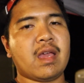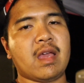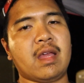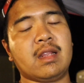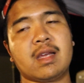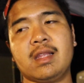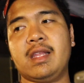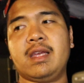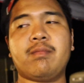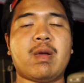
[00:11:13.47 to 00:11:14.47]
And
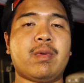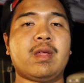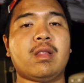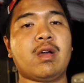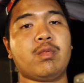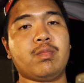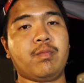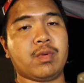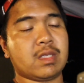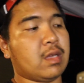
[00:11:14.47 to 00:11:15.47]
luckily my brother-in-law
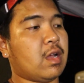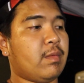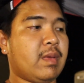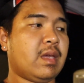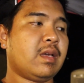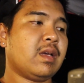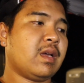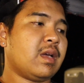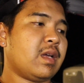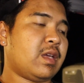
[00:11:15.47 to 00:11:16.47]
was to help me.
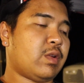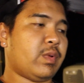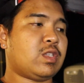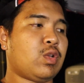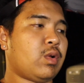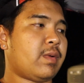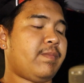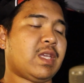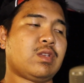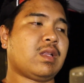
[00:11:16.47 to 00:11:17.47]
You know, it took
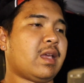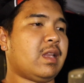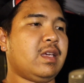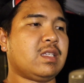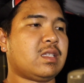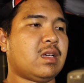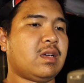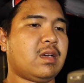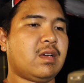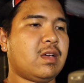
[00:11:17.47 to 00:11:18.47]
like at least
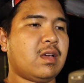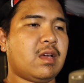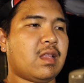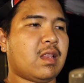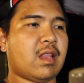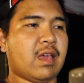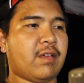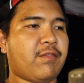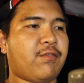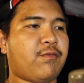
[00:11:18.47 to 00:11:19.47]

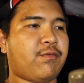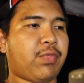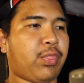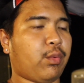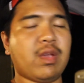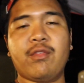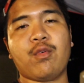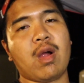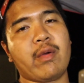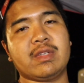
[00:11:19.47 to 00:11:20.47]
like
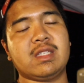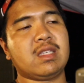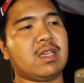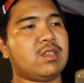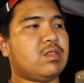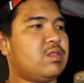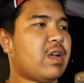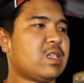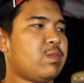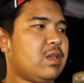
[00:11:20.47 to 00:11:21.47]
3-4 hours just to get your
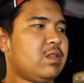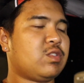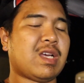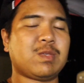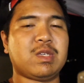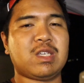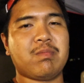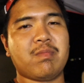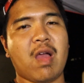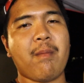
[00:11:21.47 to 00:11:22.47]

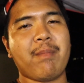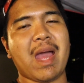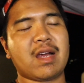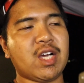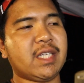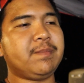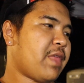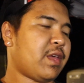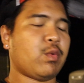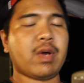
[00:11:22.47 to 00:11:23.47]
transmission back on. I
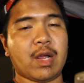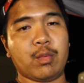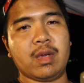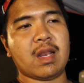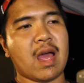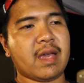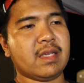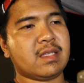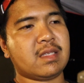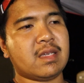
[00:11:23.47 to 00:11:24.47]
think what I
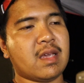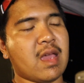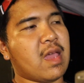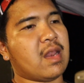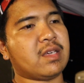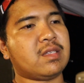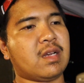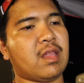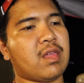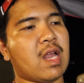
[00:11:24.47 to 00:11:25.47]
realized, and I should
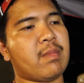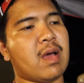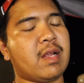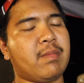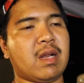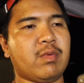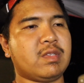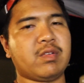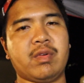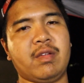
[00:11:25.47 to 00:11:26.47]
have thought about it, but I
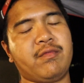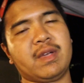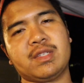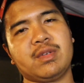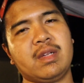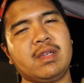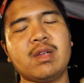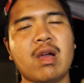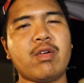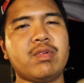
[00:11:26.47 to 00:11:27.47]
was already frustrated. You
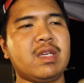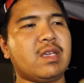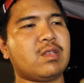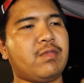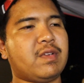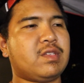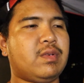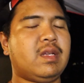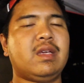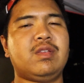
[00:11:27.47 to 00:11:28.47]
know how when you get so
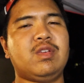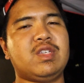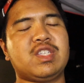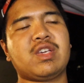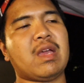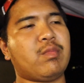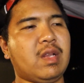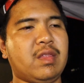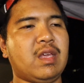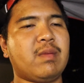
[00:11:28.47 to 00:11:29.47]
frustrated, you just can't
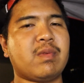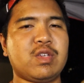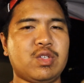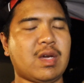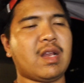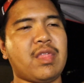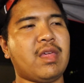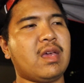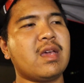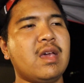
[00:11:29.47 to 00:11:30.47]
really think, but you try to
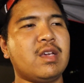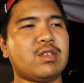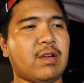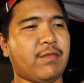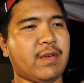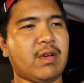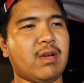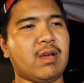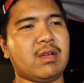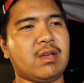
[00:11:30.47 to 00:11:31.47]
think, try to figure
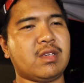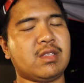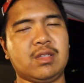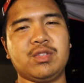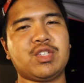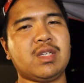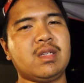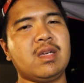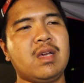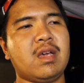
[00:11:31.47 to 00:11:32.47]
out a
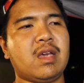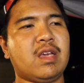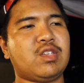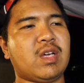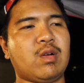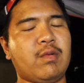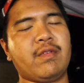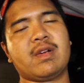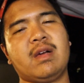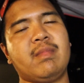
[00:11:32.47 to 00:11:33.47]
solution and try to
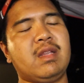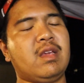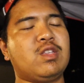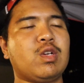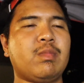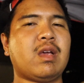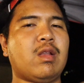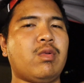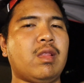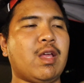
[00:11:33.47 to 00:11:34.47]
overcome it. It took me a
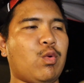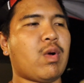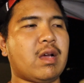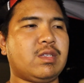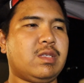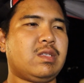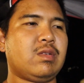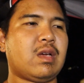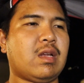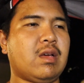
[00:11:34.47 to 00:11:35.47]
little while just to
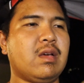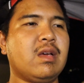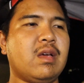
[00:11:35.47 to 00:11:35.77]
kind of